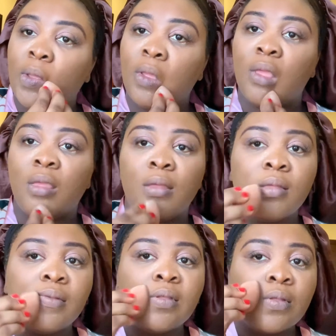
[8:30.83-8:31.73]
So
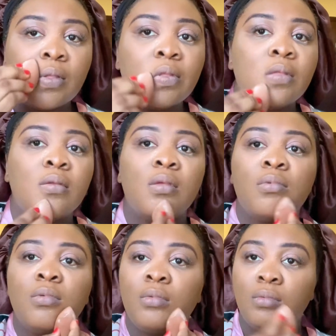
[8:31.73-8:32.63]
this can also
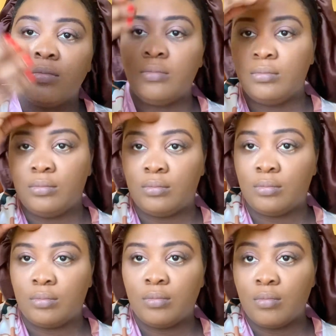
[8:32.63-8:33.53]
lead to unforeseen
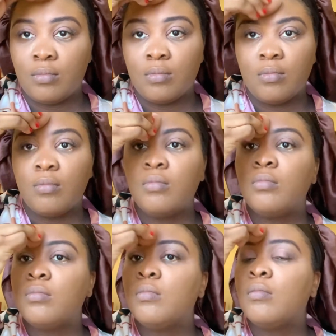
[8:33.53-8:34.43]
circumstances
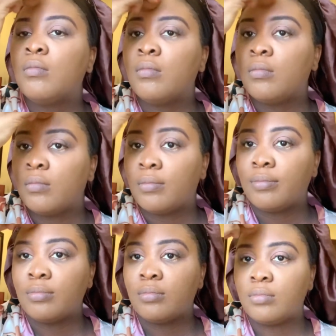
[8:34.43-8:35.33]
like this.
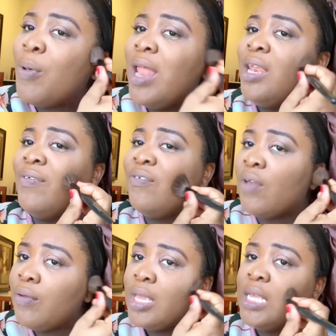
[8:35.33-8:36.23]
People are leaving
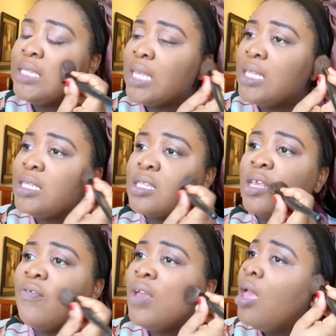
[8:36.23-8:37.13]
very
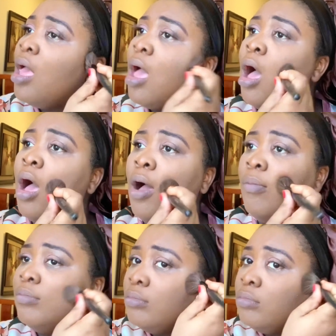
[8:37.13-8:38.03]
insensitive
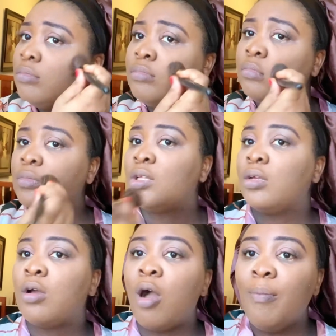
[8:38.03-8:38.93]
um,
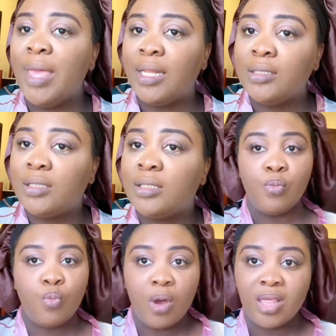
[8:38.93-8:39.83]
comments. The
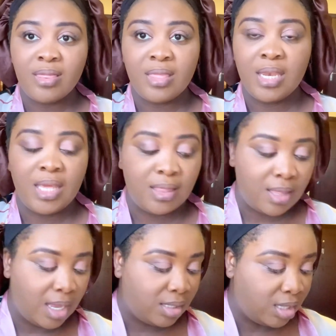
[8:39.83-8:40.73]
worst thing is
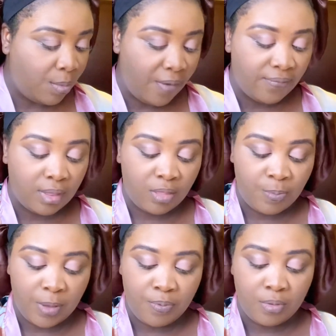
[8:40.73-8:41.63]
that some of these
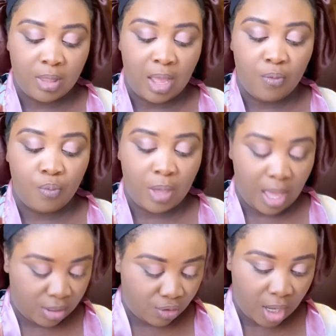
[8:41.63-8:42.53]
people that we
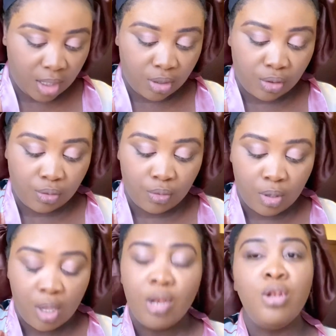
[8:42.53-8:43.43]
are trying to
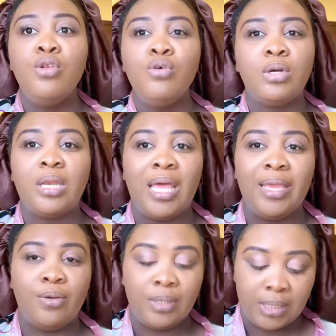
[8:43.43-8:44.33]
look
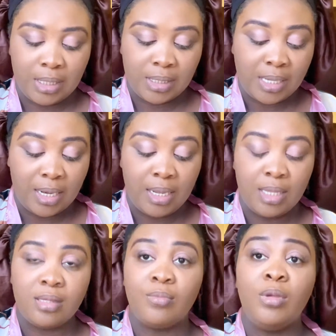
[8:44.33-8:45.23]
like on the
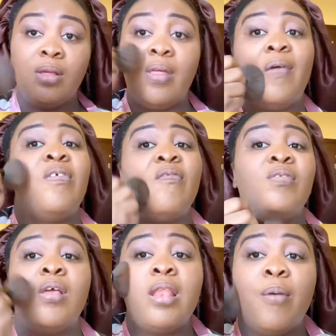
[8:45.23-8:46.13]
internet, well, I'm not
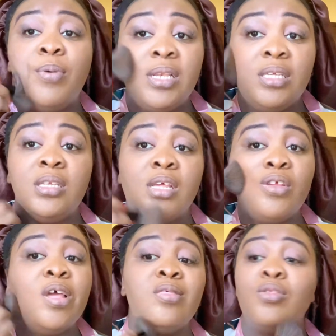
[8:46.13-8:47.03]
even on their body, they
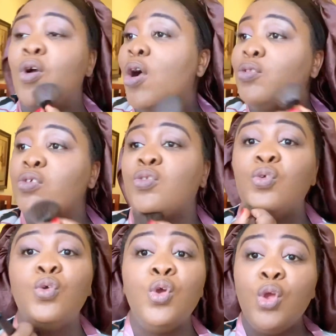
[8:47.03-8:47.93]
just know how to
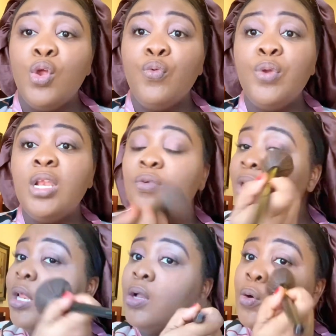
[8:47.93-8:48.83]
do really,
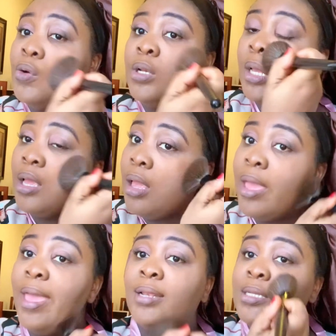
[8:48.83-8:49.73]
really good
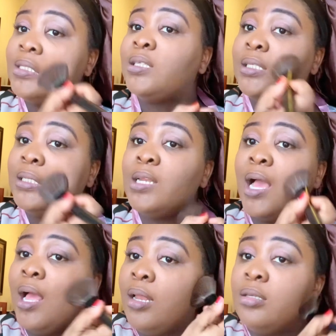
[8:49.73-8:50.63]
editing
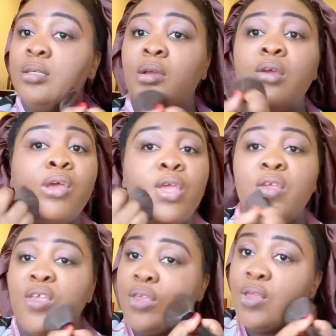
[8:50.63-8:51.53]
and
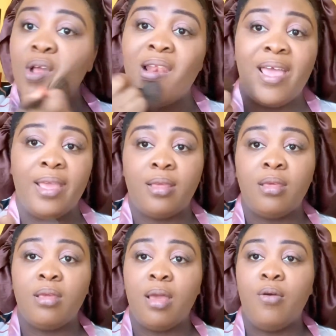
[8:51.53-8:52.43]
you're
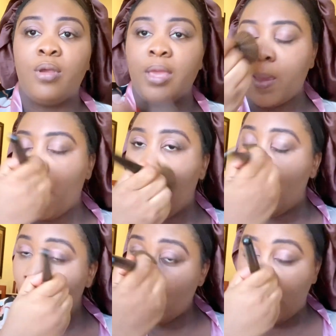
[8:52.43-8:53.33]
like okay, I
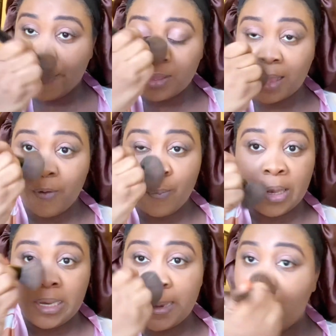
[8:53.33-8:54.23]
want to have this type of
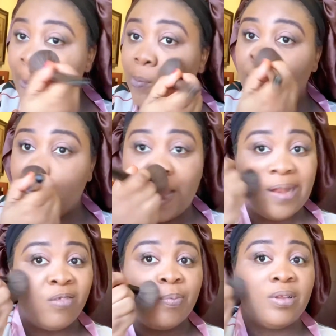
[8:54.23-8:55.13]
body, I want to be like
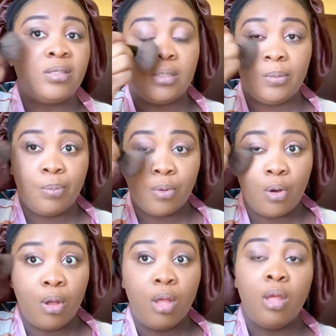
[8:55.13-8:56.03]
this person,
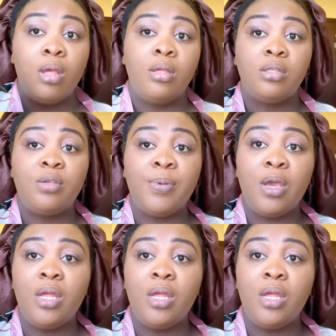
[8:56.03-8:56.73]
but to be